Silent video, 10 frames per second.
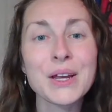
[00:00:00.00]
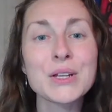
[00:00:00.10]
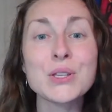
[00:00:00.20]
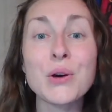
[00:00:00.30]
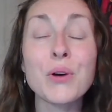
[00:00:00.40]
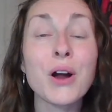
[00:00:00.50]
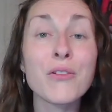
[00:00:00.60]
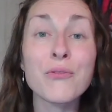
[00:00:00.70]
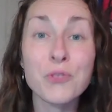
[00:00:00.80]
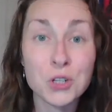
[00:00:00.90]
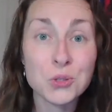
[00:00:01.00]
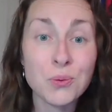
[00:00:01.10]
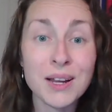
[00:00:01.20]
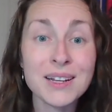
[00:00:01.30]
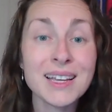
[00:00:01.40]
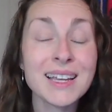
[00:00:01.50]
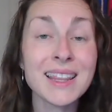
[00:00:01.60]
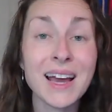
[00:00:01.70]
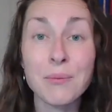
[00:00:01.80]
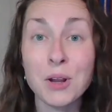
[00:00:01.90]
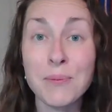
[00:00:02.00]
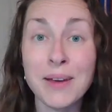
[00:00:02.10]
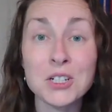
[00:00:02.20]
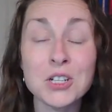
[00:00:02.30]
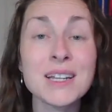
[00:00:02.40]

So our first one that I'm going to mention